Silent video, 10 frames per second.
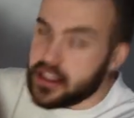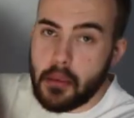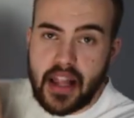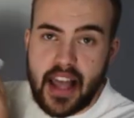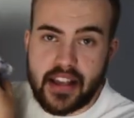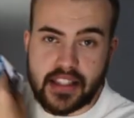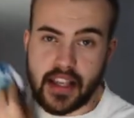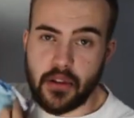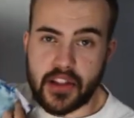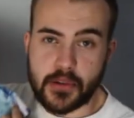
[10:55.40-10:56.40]
a double
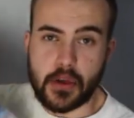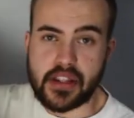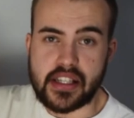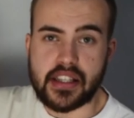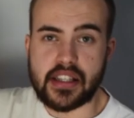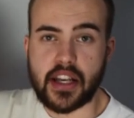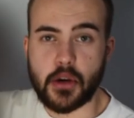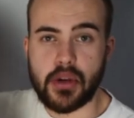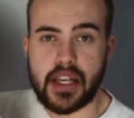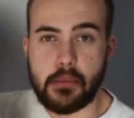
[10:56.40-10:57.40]
XL, this one. This is like
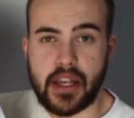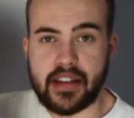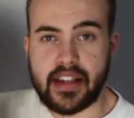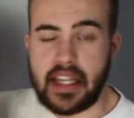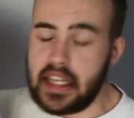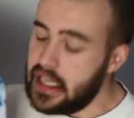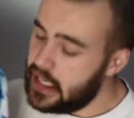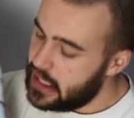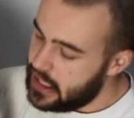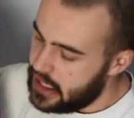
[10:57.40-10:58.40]
a really big tee.
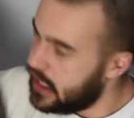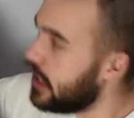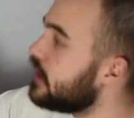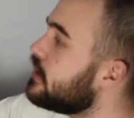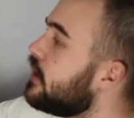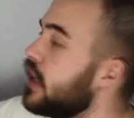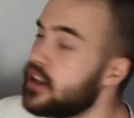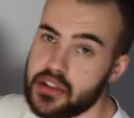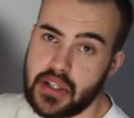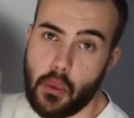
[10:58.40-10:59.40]
Uh, so
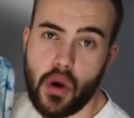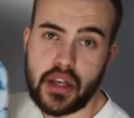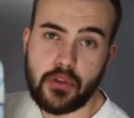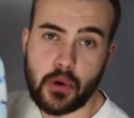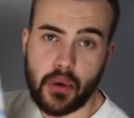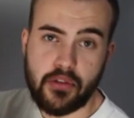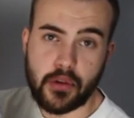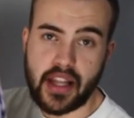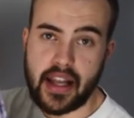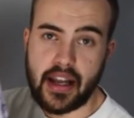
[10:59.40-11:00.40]
yeah, just a wonderful
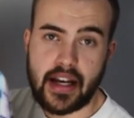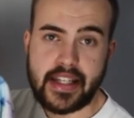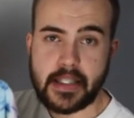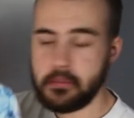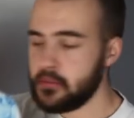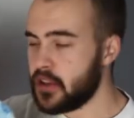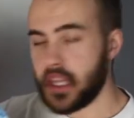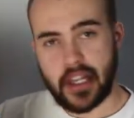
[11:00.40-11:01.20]
Grateful Dead item for the